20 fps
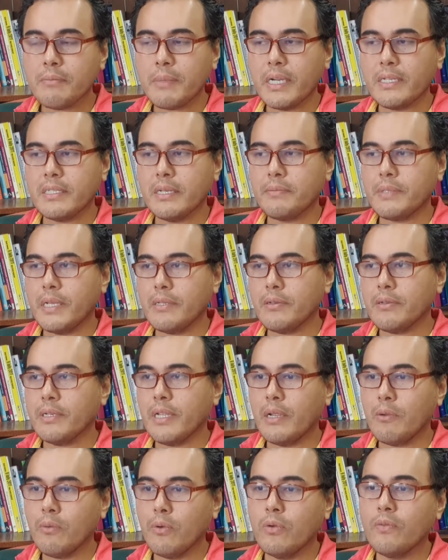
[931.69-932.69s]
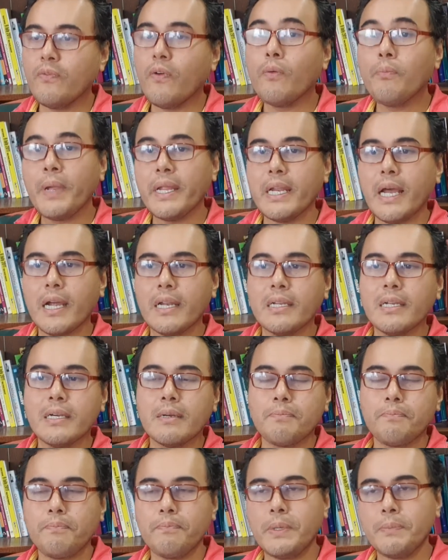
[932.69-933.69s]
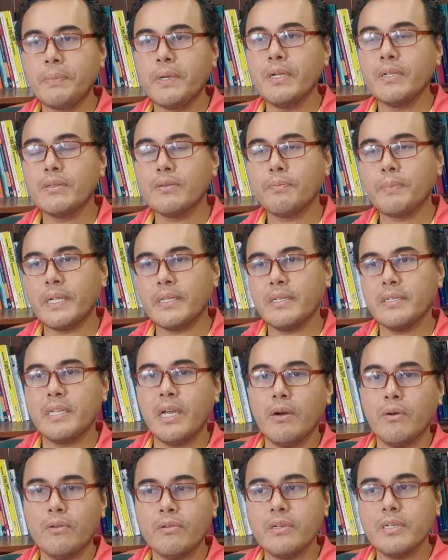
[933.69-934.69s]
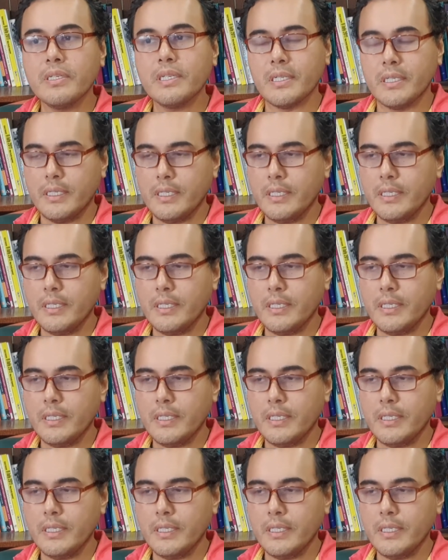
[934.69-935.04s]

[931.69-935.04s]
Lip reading: but at the same time they won't forbid other people to practice their own religion.